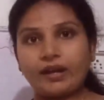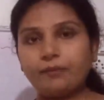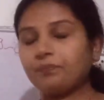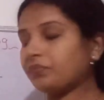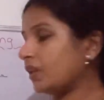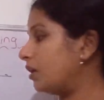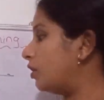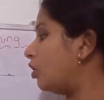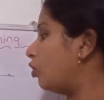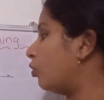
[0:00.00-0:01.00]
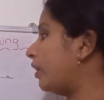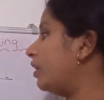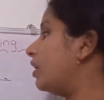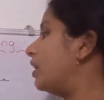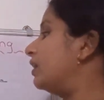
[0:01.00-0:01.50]
a.
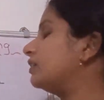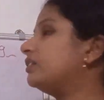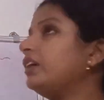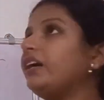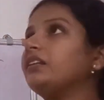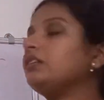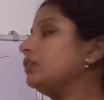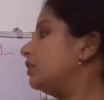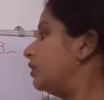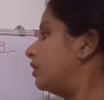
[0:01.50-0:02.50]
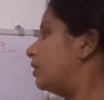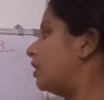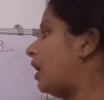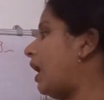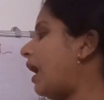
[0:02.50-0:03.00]
Okay, then
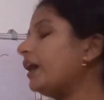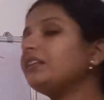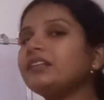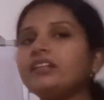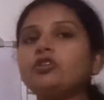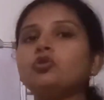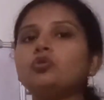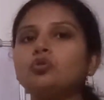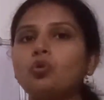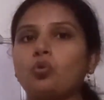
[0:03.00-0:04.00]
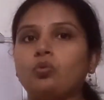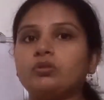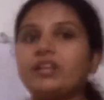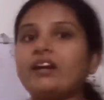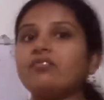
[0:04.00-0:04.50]
I need to know
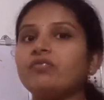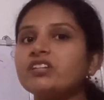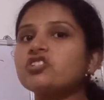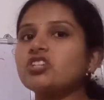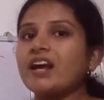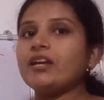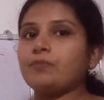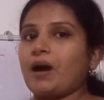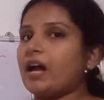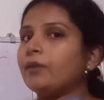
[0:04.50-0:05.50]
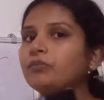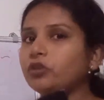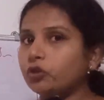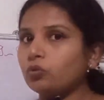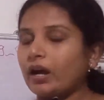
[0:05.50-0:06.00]
that which type, I am
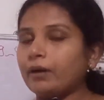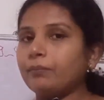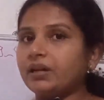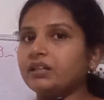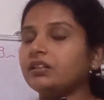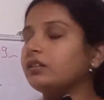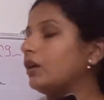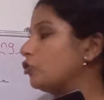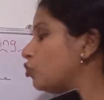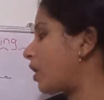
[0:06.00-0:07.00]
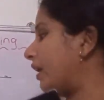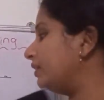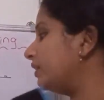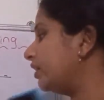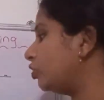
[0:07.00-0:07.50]
new, I am beginner, so
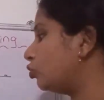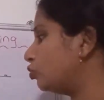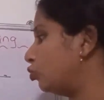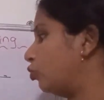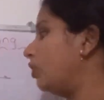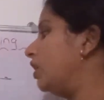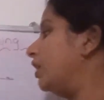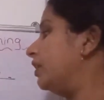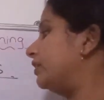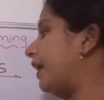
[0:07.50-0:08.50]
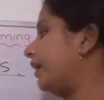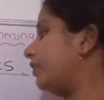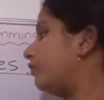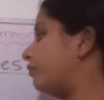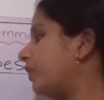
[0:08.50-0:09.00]
I need to know
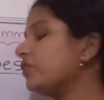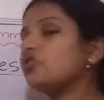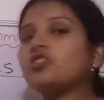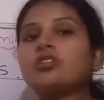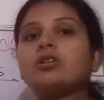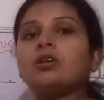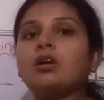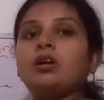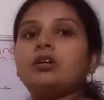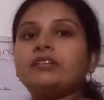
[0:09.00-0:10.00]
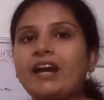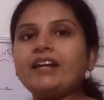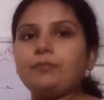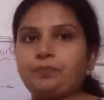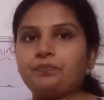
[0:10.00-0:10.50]
that which
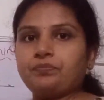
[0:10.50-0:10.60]
type